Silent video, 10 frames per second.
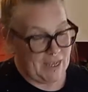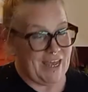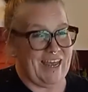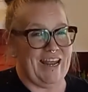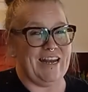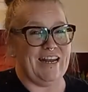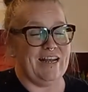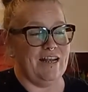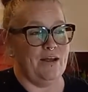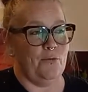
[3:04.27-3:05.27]
And
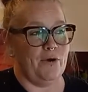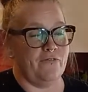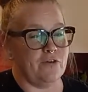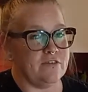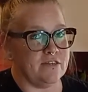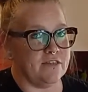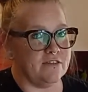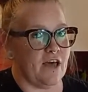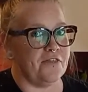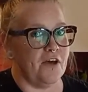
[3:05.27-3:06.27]
when I first did this,
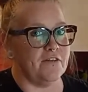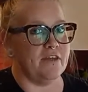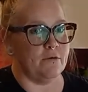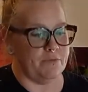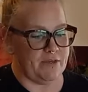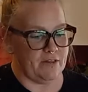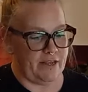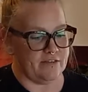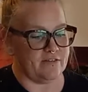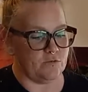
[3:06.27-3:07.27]
I thought that they would be
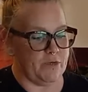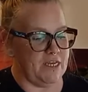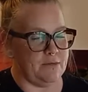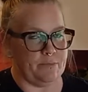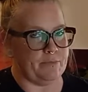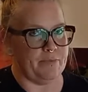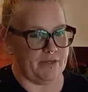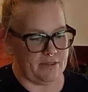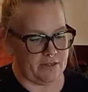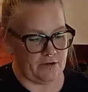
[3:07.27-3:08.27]
like sweet,
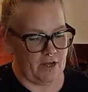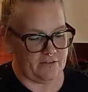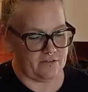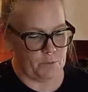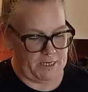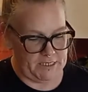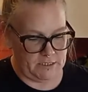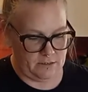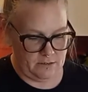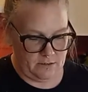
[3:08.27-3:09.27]
but they're not sweet.
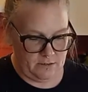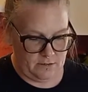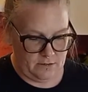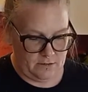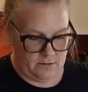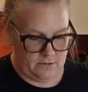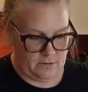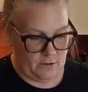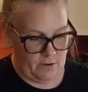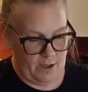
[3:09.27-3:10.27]

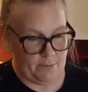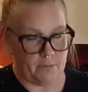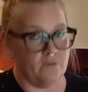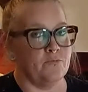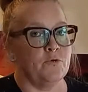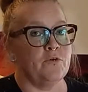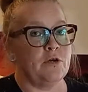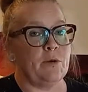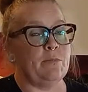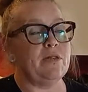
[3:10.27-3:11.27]
So I'm
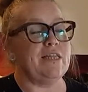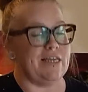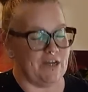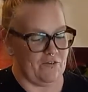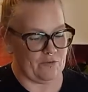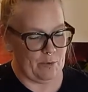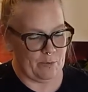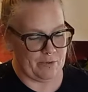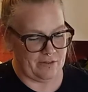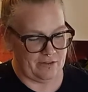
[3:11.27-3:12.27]
completely comfortable
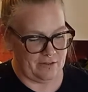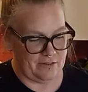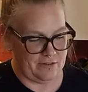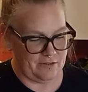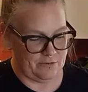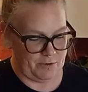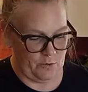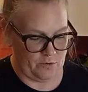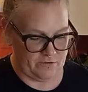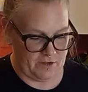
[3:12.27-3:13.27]
putting the
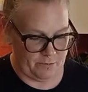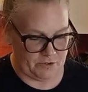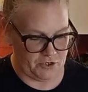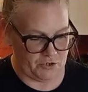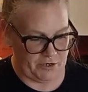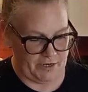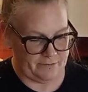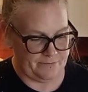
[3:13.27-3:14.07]
3/4 cup of sugar in.